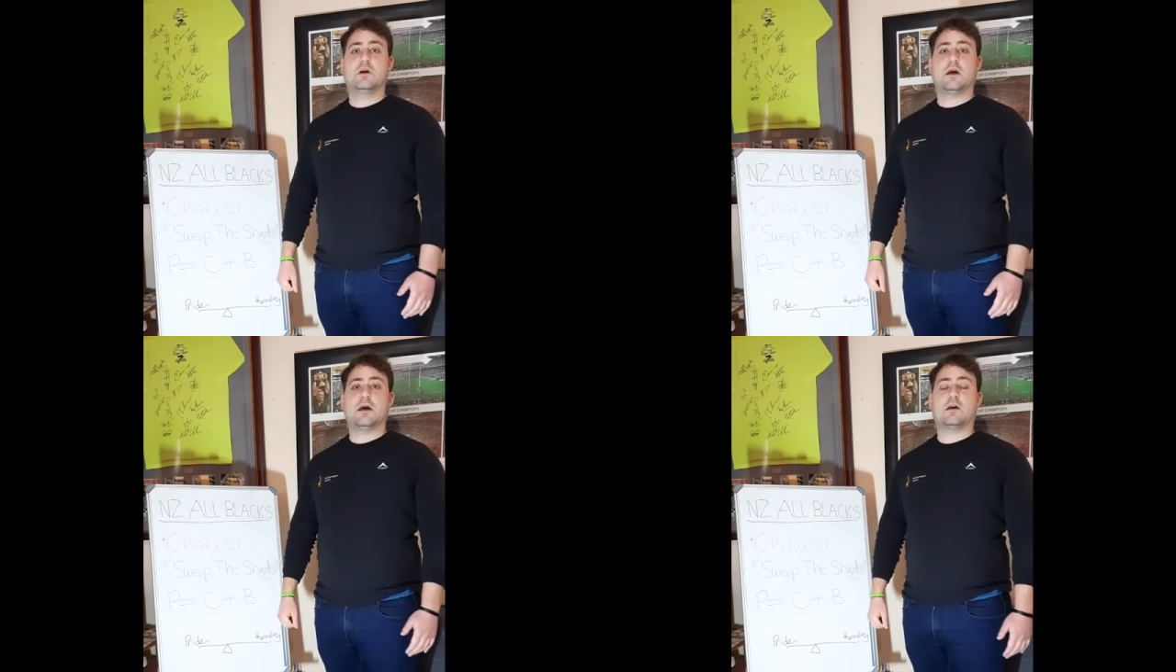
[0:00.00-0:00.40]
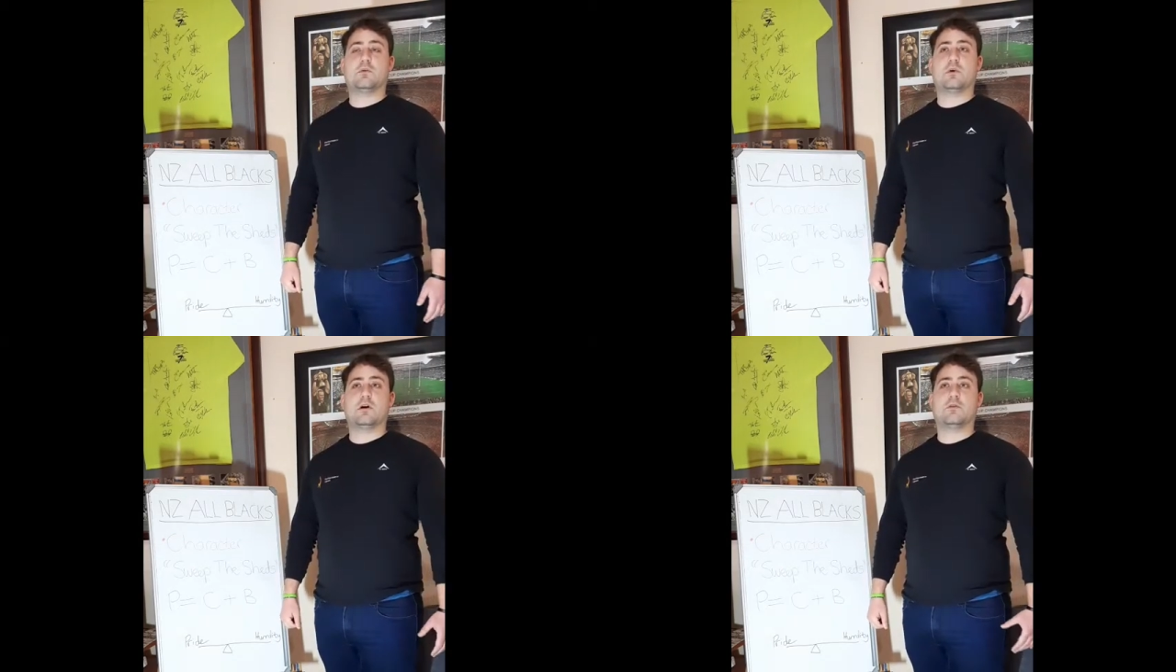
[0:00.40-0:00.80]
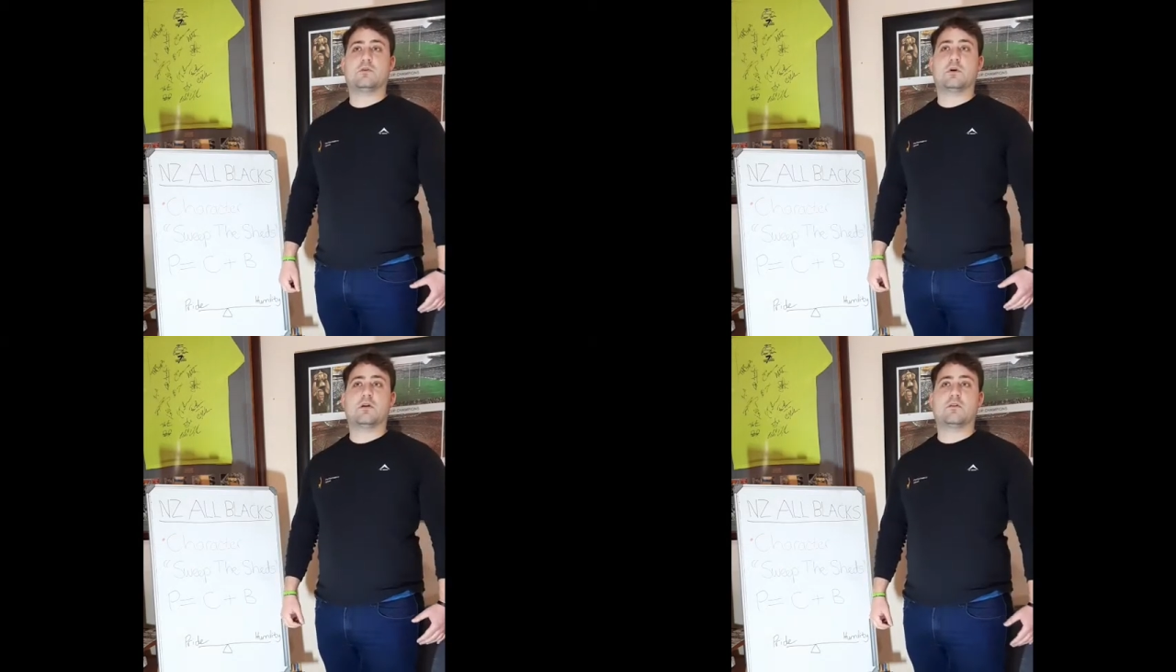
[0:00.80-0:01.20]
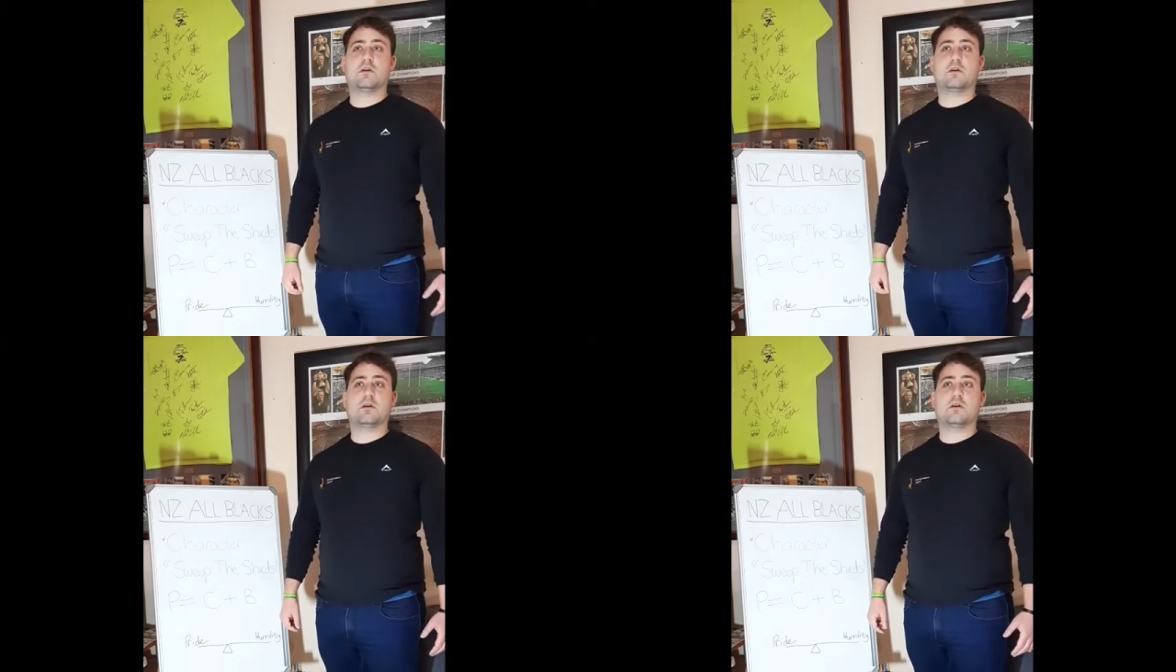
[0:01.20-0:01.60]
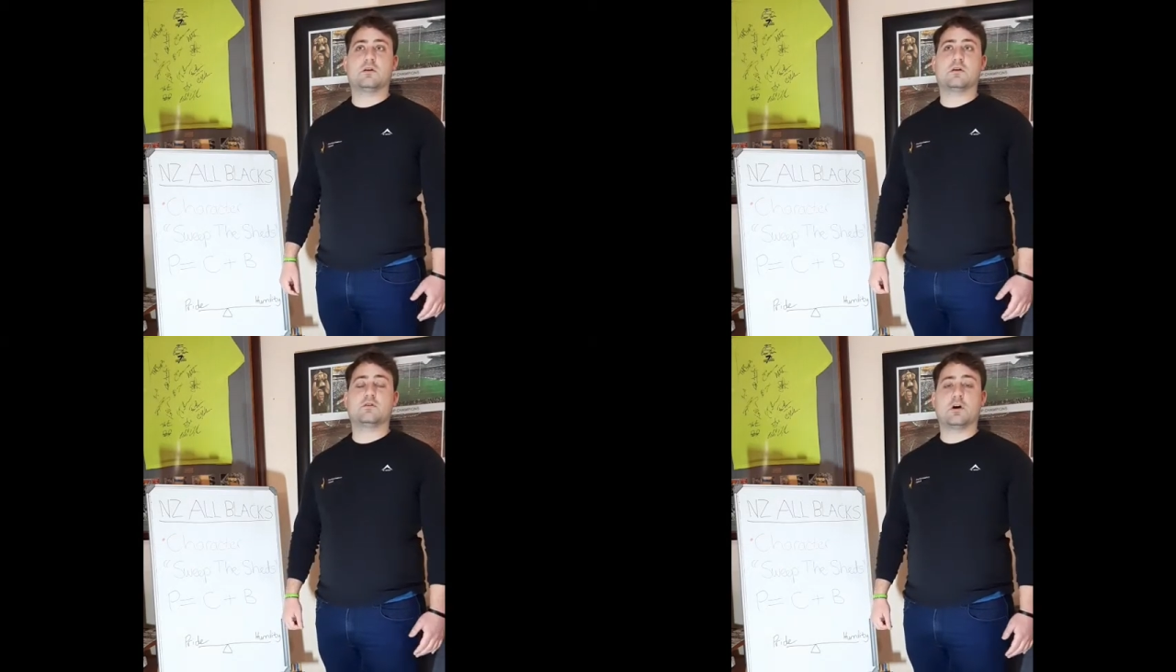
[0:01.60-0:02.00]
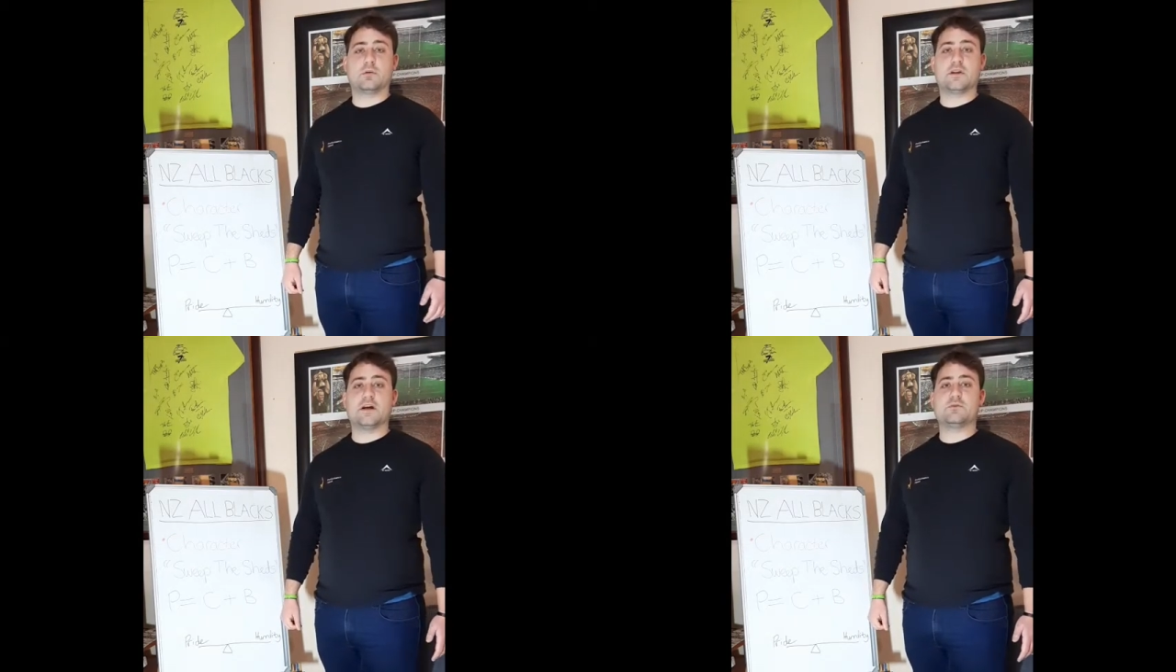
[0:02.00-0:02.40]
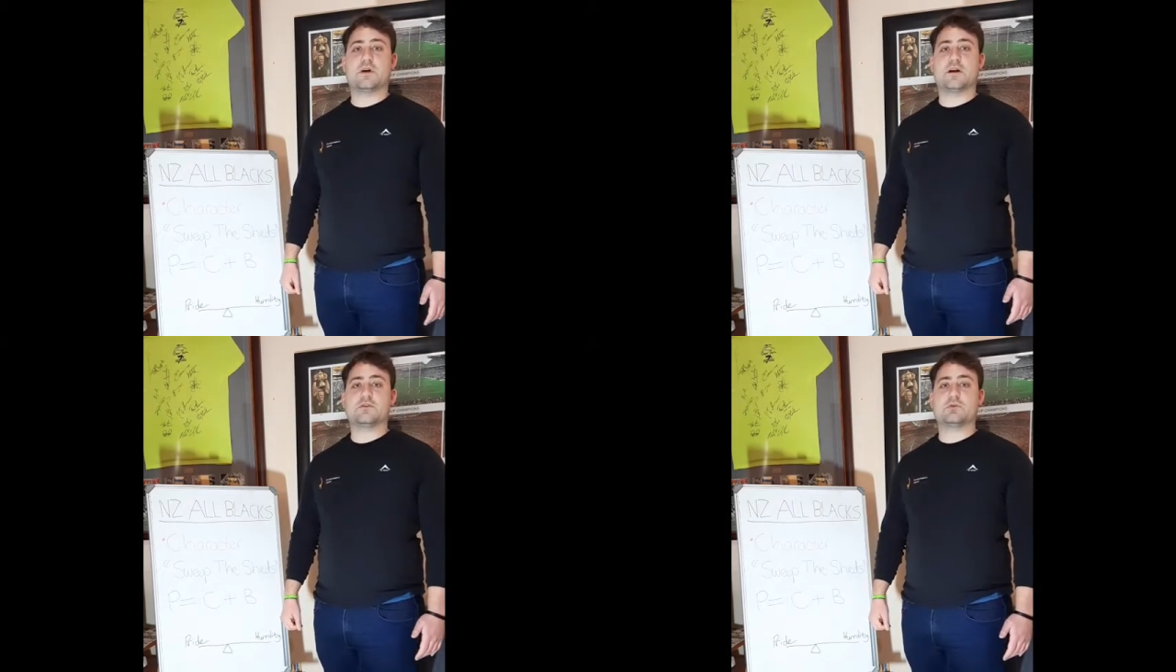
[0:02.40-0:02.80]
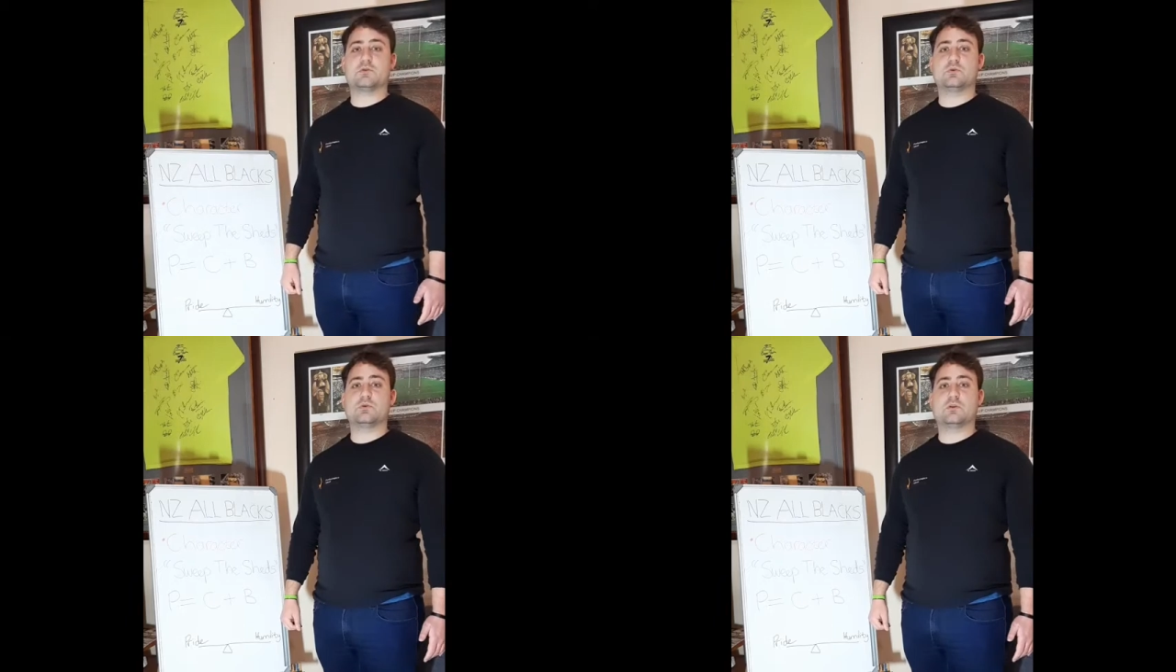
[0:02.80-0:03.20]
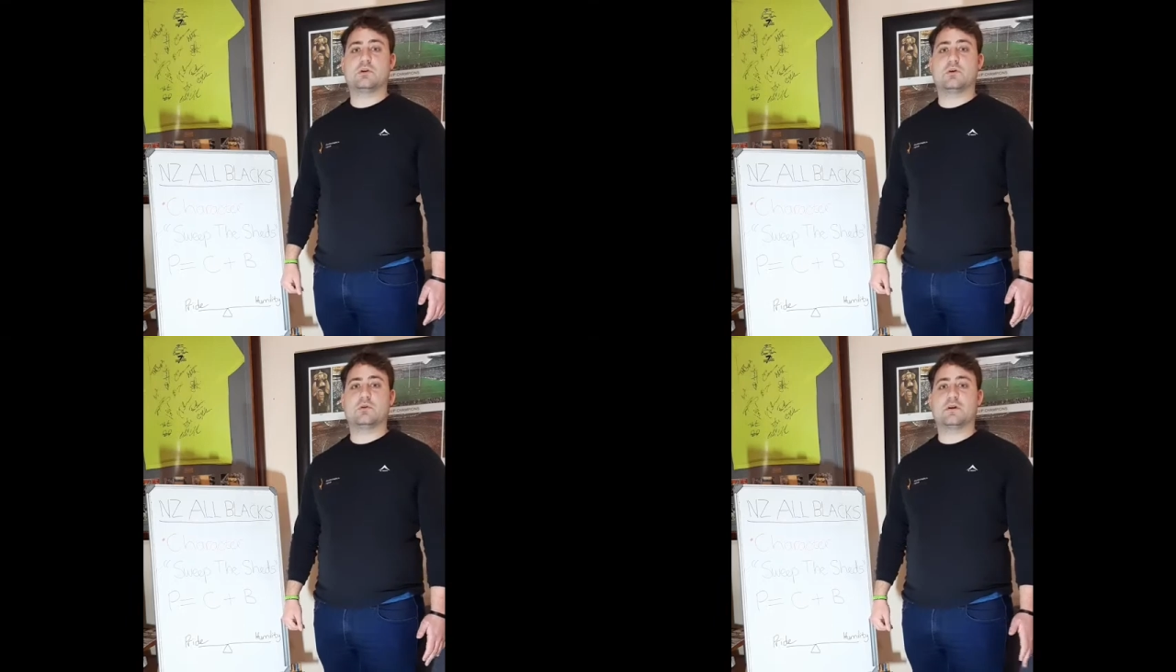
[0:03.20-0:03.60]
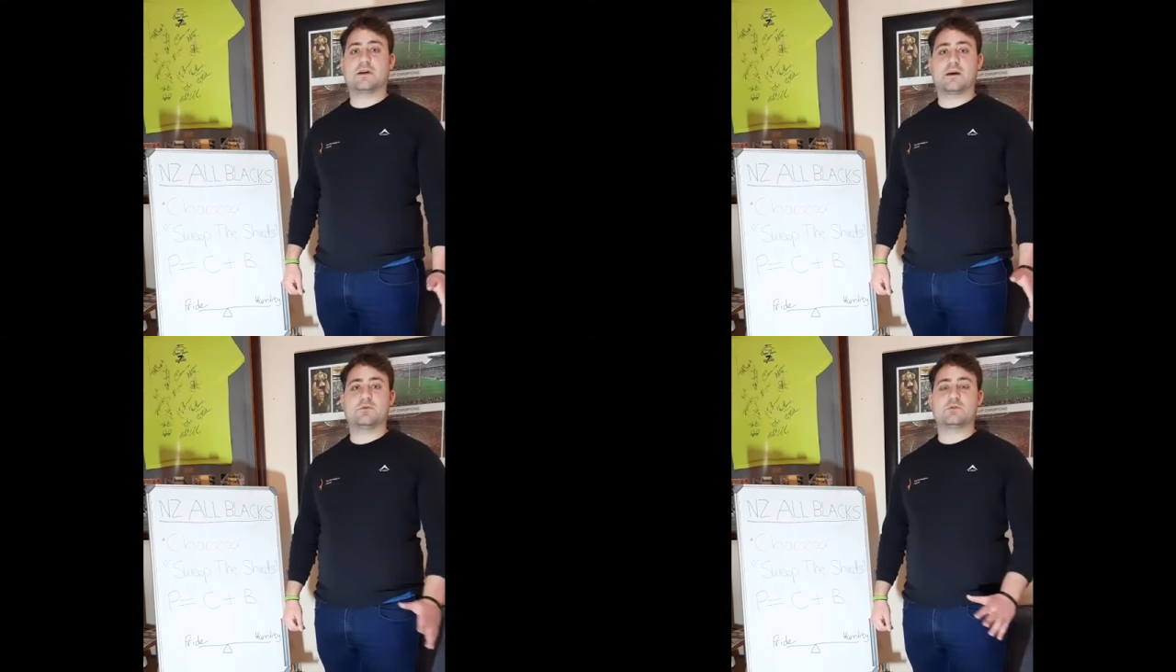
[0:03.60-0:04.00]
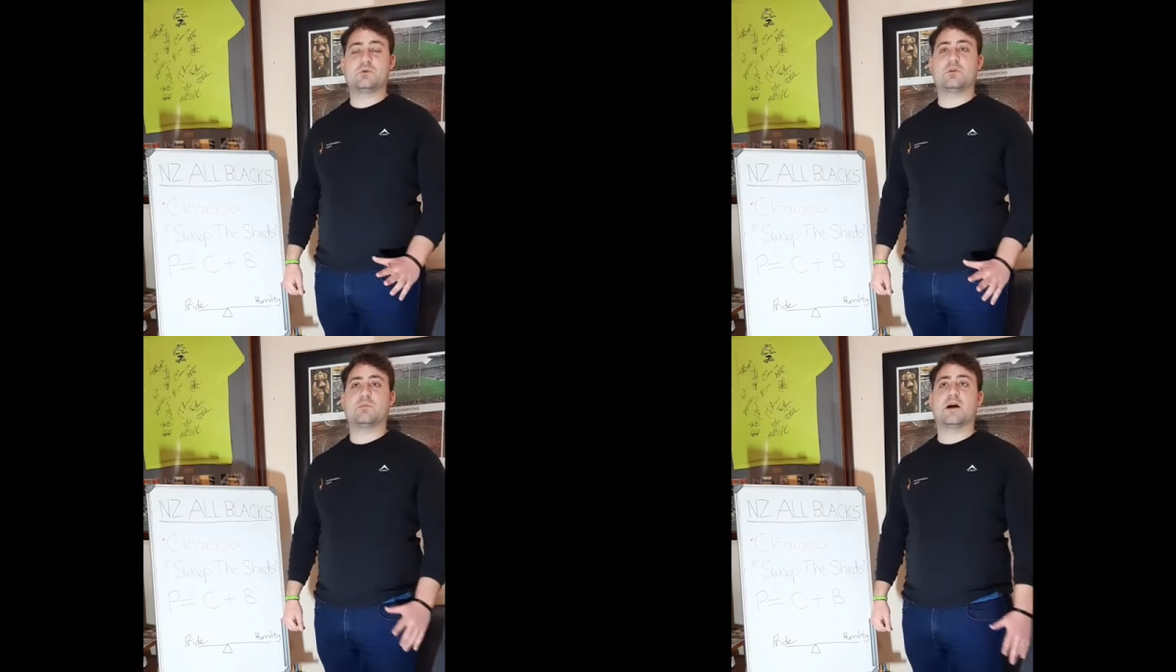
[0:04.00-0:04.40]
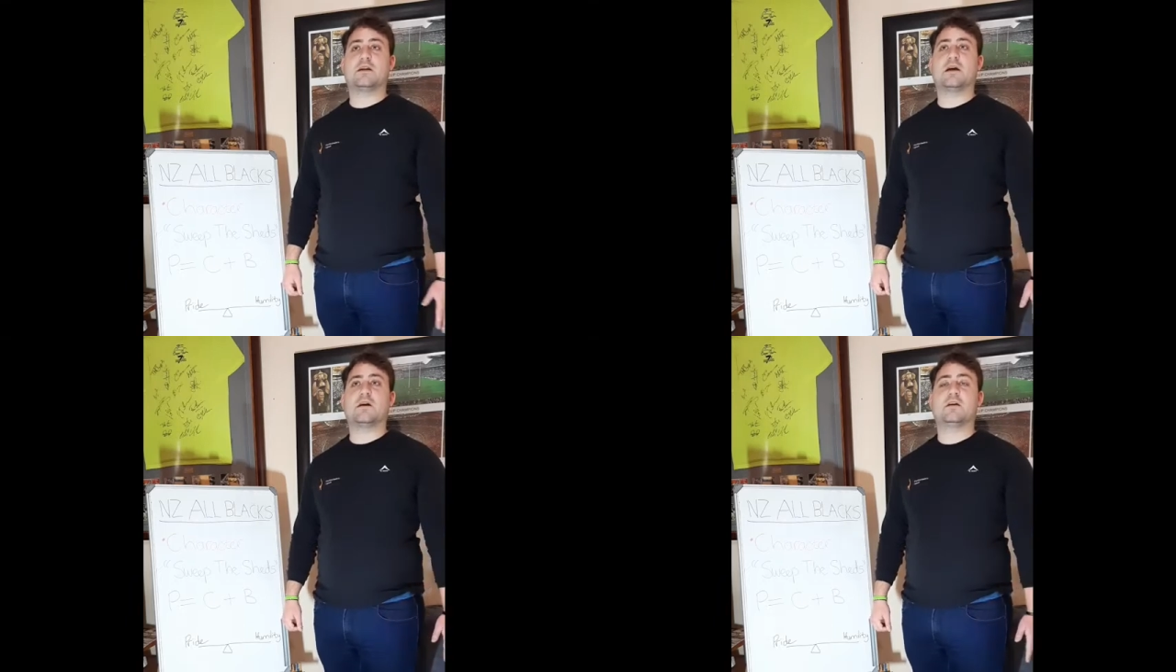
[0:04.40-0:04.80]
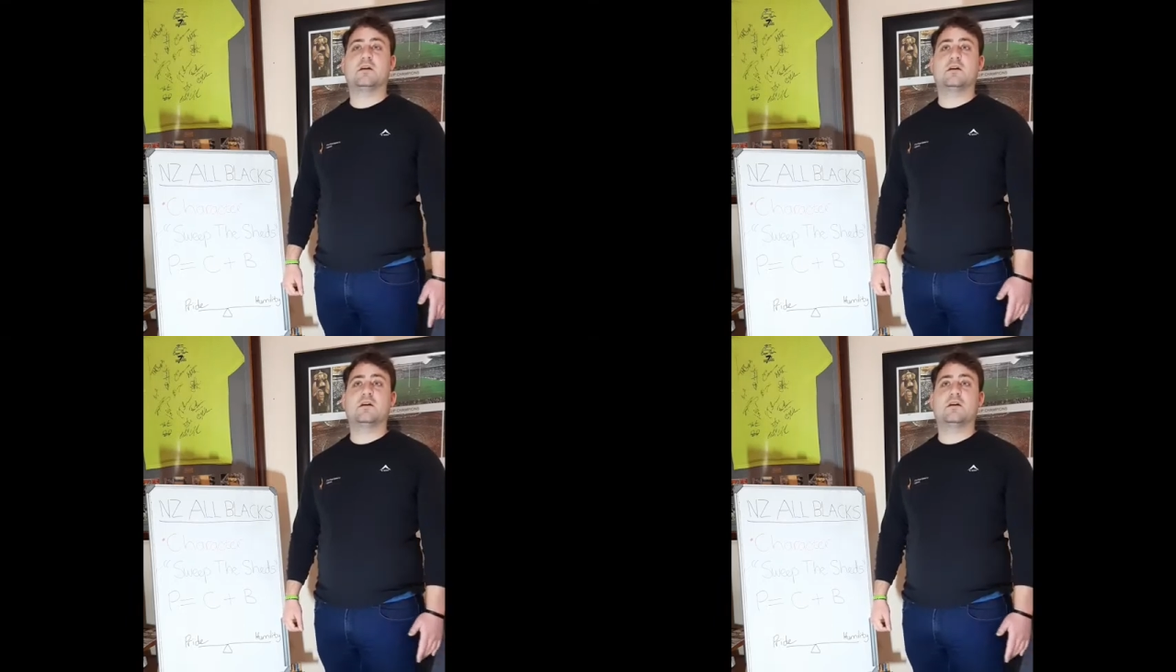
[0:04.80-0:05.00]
And after one of the derby days we had at school, we came to school on a Monday,